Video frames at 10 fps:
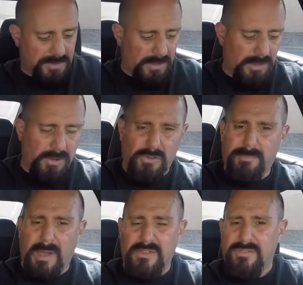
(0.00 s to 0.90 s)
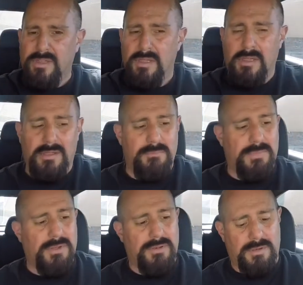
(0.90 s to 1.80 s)
a little spicy,
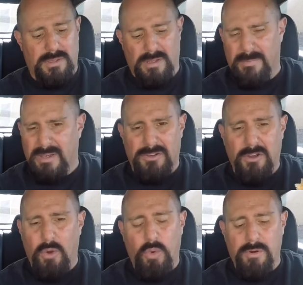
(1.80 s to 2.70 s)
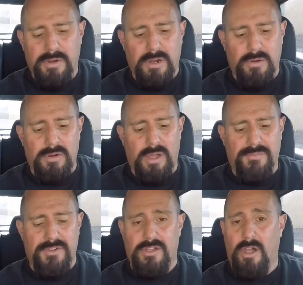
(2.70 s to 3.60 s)
but I mean nowhere near enough
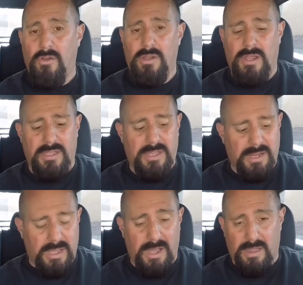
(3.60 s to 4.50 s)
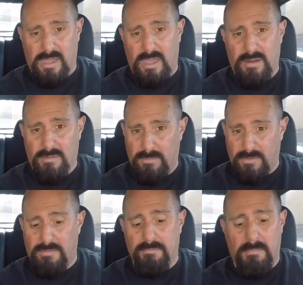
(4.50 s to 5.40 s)
to call it like any kind of heat.
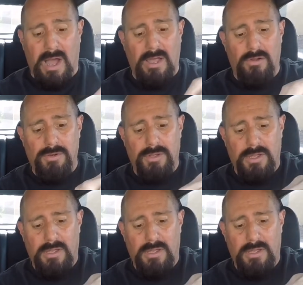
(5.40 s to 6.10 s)
It's mild.